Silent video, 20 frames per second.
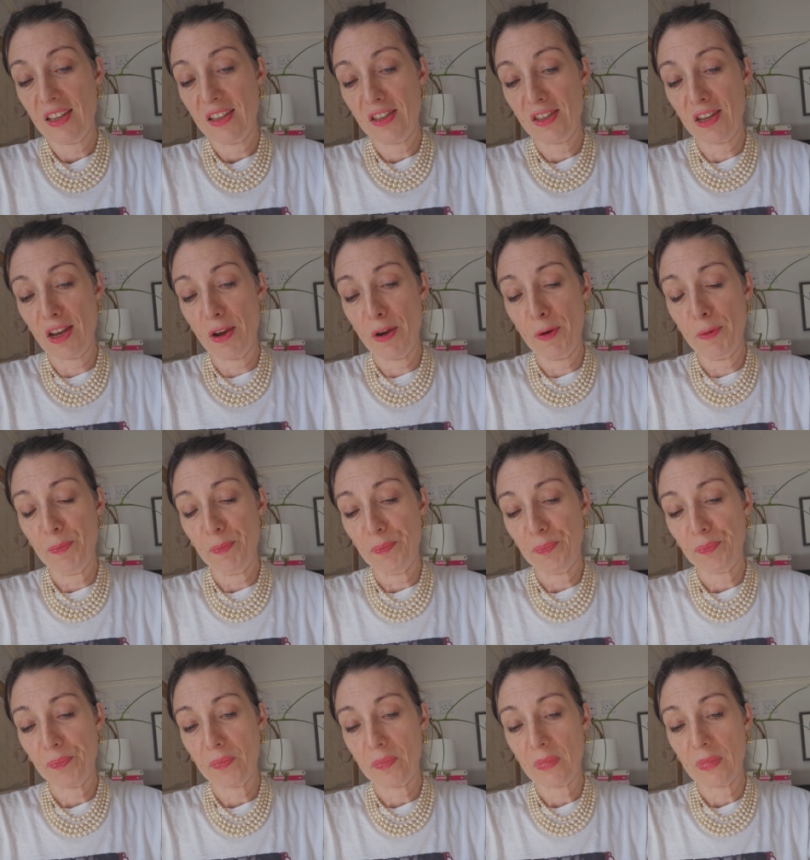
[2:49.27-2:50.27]
So
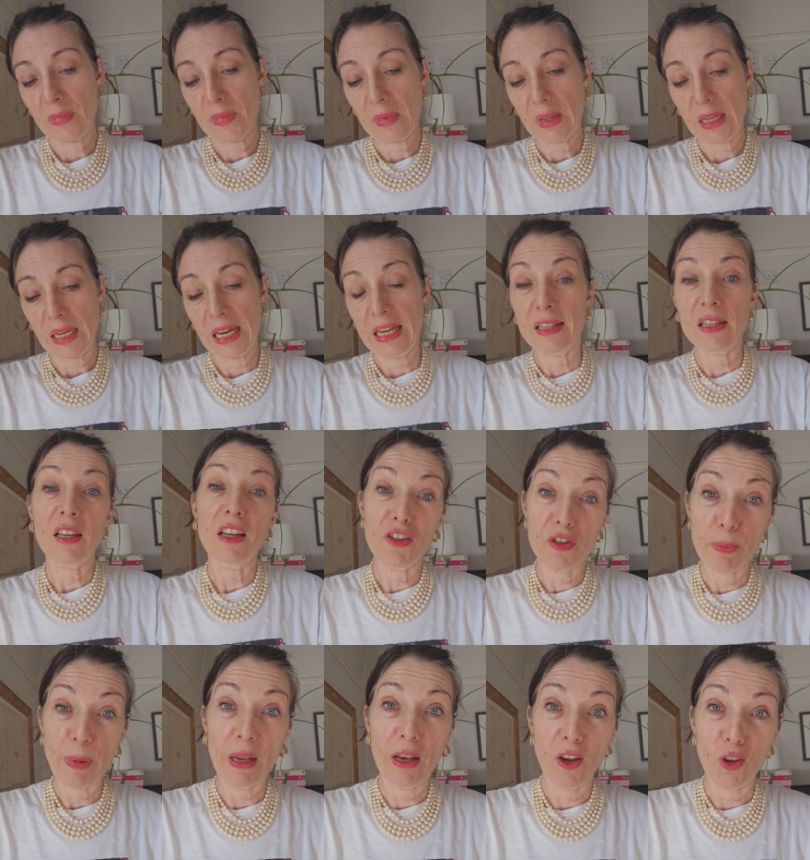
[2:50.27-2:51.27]
it's
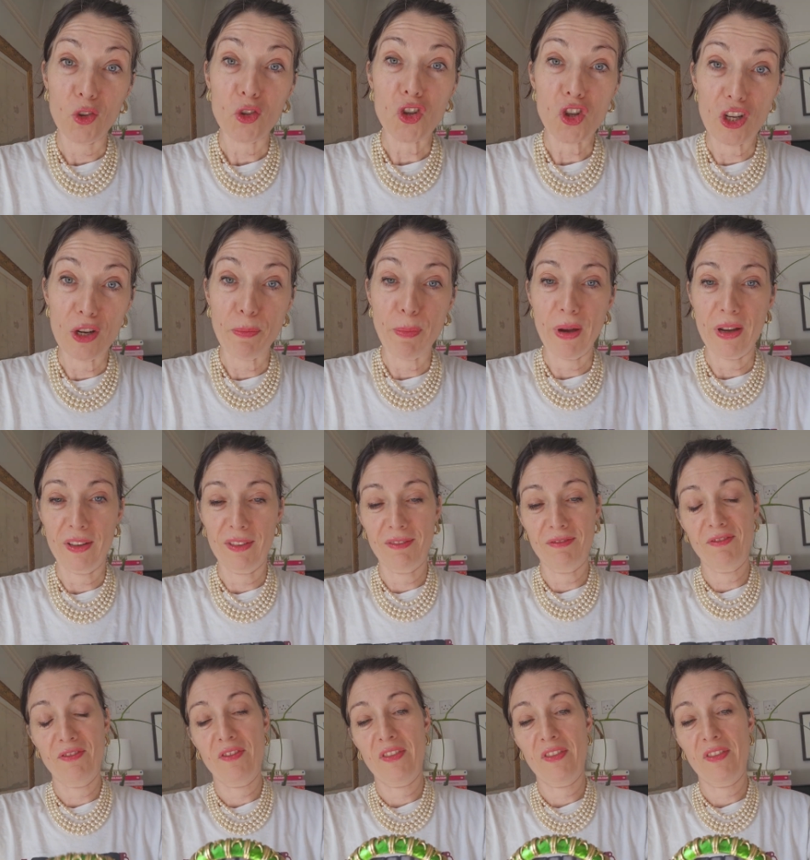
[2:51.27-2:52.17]
going to be a lot cheaper